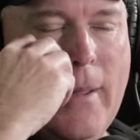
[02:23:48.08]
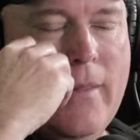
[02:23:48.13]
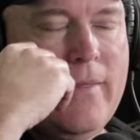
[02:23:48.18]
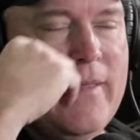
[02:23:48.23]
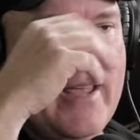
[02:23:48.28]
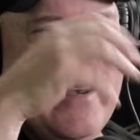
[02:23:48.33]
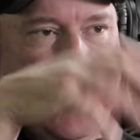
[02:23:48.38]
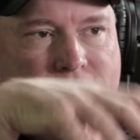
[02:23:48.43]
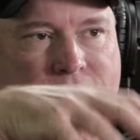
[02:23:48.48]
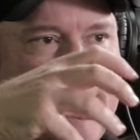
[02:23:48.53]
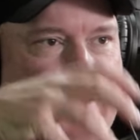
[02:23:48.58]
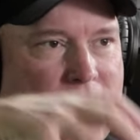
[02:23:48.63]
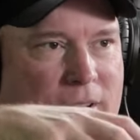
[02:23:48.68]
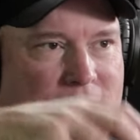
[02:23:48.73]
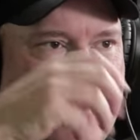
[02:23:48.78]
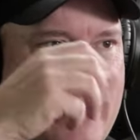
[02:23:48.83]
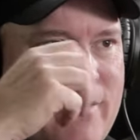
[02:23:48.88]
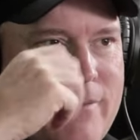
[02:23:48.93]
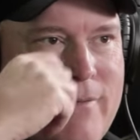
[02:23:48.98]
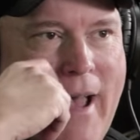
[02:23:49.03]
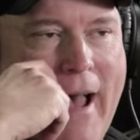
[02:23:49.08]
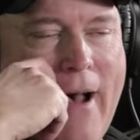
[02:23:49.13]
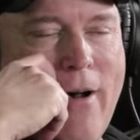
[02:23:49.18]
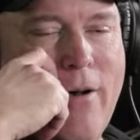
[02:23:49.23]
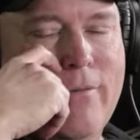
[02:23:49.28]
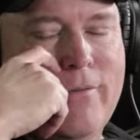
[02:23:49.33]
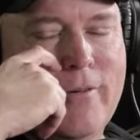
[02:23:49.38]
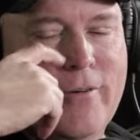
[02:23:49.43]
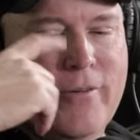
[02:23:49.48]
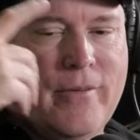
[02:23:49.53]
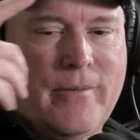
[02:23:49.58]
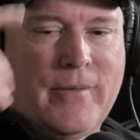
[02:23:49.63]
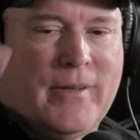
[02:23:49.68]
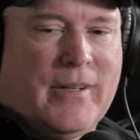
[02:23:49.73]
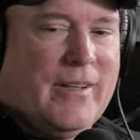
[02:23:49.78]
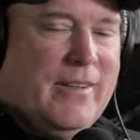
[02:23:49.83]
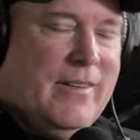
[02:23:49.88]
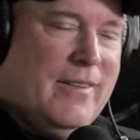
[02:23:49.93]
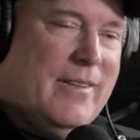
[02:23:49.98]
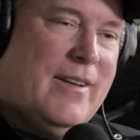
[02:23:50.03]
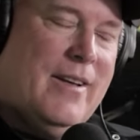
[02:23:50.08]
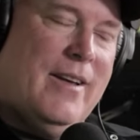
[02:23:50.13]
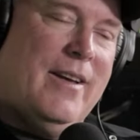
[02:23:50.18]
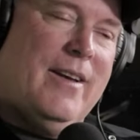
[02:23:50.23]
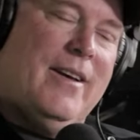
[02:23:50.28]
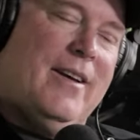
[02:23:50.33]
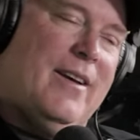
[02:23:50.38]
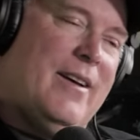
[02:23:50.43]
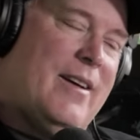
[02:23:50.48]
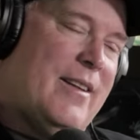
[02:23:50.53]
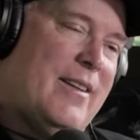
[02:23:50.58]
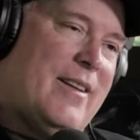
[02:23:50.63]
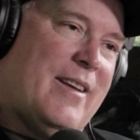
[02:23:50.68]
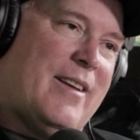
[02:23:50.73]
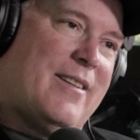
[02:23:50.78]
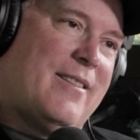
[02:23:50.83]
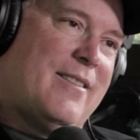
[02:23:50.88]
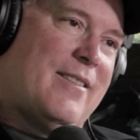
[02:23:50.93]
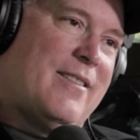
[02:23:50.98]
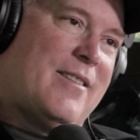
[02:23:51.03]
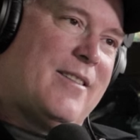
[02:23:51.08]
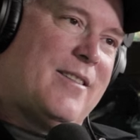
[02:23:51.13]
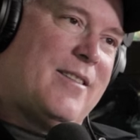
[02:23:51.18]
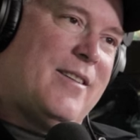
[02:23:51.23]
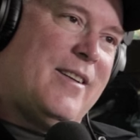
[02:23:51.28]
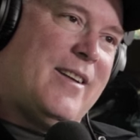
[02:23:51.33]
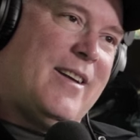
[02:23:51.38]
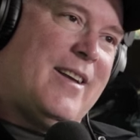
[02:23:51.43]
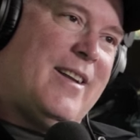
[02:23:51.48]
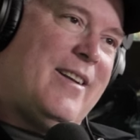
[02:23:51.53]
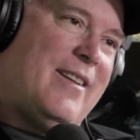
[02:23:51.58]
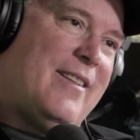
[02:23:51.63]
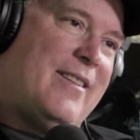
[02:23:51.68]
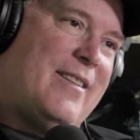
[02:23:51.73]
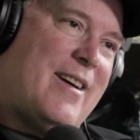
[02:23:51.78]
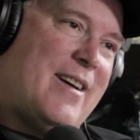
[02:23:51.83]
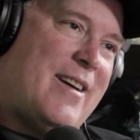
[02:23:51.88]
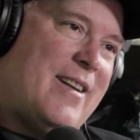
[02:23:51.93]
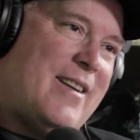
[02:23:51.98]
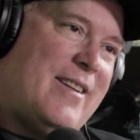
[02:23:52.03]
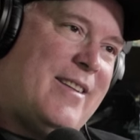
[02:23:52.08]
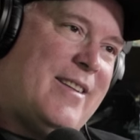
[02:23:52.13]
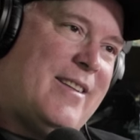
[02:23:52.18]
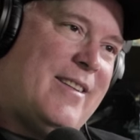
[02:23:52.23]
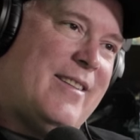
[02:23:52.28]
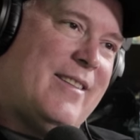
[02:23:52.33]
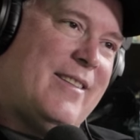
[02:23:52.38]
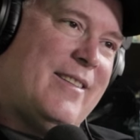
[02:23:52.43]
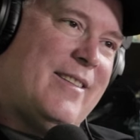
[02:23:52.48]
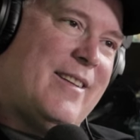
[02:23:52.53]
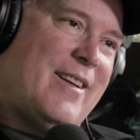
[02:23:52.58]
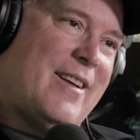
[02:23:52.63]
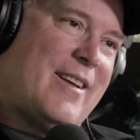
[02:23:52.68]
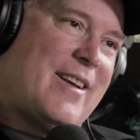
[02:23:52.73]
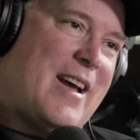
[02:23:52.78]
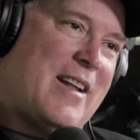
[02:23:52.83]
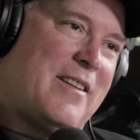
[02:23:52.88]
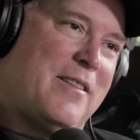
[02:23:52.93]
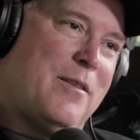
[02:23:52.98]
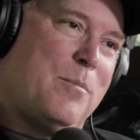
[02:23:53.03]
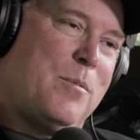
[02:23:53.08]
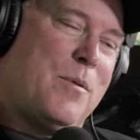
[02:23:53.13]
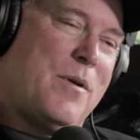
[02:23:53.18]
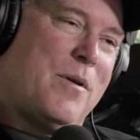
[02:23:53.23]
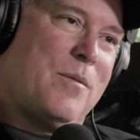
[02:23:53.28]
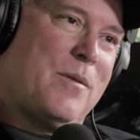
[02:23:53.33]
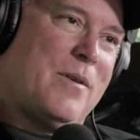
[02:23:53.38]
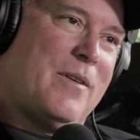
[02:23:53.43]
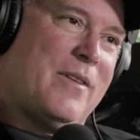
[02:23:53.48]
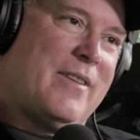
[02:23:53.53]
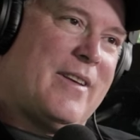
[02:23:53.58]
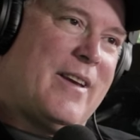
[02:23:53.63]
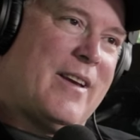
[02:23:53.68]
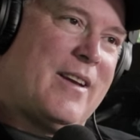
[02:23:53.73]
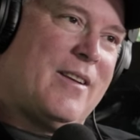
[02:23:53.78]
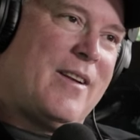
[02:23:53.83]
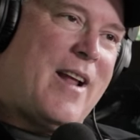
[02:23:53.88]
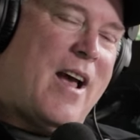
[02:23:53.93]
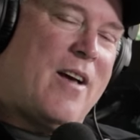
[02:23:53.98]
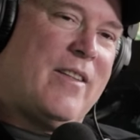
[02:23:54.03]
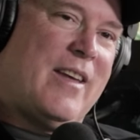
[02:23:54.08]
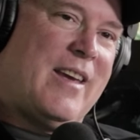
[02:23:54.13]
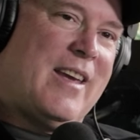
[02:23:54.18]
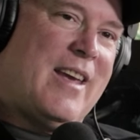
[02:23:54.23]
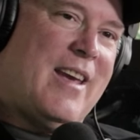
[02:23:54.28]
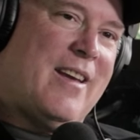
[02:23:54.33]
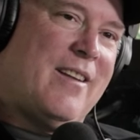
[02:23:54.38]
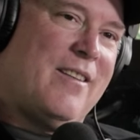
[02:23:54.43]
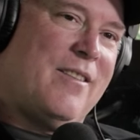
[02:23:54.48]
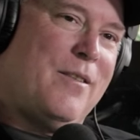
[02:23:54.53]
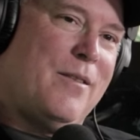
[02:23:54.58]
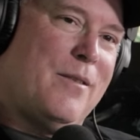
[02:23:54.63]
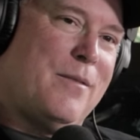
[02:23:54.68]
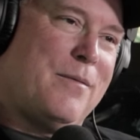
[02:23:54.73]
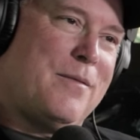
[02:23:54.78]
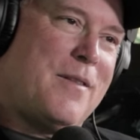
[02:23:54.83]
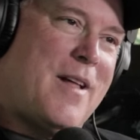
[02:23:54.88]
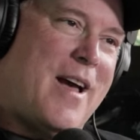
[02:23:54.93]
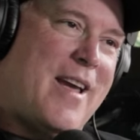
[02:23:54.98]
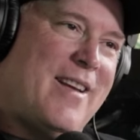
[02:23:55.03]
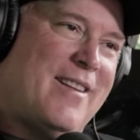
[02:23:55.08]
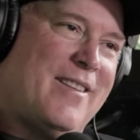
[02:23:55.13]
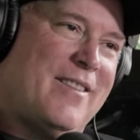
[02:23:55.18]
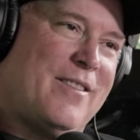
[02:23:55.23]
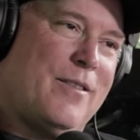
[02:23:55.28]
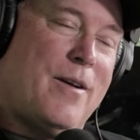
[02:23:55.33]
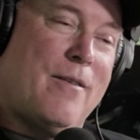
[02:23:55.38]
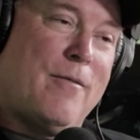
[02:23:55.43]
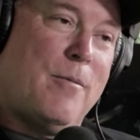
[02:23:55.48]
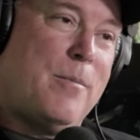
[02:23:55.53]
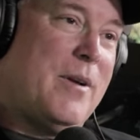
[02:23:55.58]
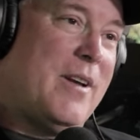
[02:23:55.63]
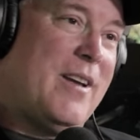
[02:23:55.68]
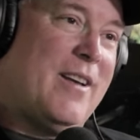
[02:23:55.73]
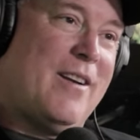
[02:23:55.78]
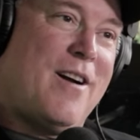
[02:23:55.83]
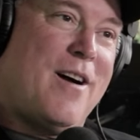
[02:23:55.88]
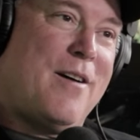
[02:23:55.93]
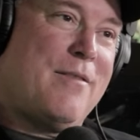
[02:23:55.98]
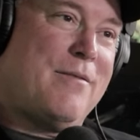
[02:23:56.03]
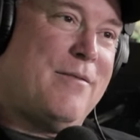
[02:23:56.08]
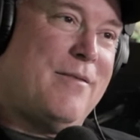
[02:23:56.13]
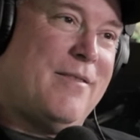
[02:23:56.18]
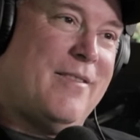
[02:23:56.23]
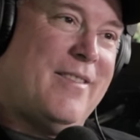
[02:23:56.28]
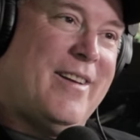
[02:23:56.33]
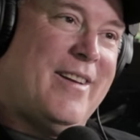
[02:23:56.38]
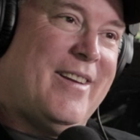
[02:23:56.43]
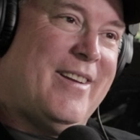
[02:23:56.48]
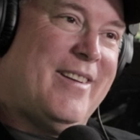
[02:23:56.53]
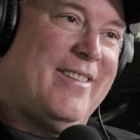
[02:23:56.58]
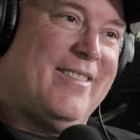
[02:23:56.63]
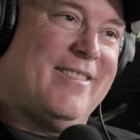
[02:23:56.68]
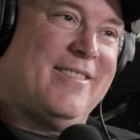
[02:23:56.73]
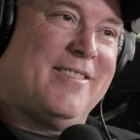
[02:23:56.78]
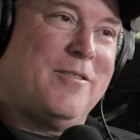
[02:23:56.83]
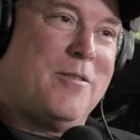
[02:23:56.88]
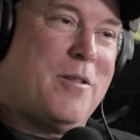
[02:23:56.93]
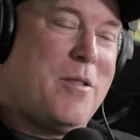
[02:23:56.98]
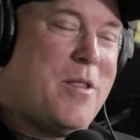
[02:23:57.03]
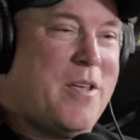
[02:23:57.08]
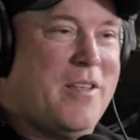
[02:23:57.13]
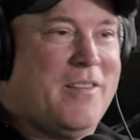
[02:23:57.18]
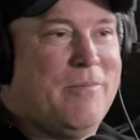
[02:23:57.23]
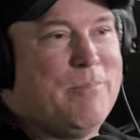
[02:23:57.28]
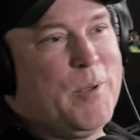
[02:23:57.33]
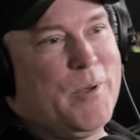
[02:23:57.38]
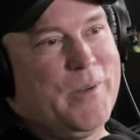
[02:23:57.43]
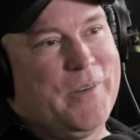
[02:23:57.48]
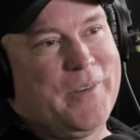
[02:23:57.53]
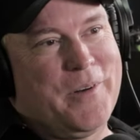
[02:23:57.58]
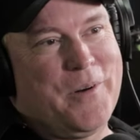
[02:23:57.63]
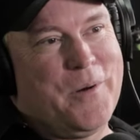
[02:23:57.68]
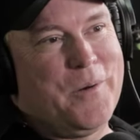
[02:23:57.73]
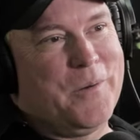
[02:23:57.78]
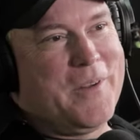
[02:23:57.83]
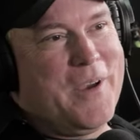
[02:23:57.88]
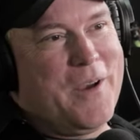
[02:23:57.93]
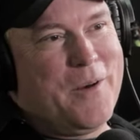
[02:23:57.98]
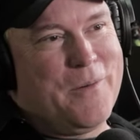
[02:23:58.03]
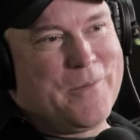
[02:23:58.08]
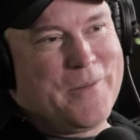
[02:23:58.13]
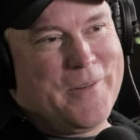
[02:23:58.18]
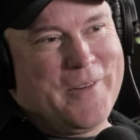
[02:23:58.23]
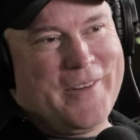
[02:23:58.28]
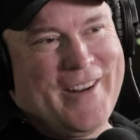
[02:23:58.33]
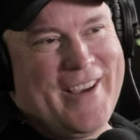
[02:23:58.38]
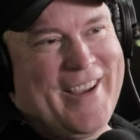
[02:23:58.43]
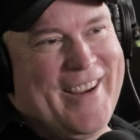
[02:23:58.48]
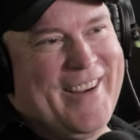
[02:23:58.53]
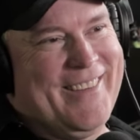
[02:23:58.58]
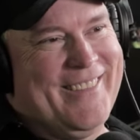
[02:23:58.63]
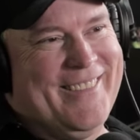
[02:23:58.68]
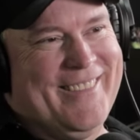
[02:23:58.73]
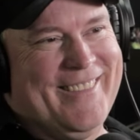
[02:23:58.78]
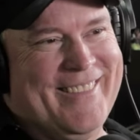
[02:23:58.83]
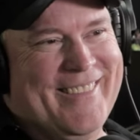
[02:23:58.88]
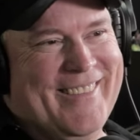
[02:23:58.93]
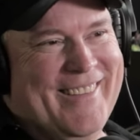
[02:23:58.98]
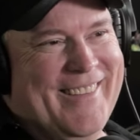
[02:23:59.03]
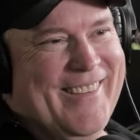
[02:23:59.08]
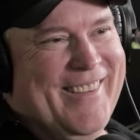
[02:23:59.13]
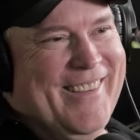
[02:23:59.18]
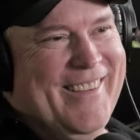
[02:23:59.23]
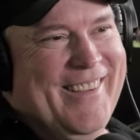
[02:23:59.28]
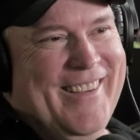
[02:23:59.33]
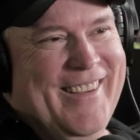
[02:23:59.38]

they had to fix the valve or something, and they couldn't get it done. And then it got to the point where it's like, now they can't do the flight. And so everybody get off, and they put us in a hotel for the night. And enjoy a night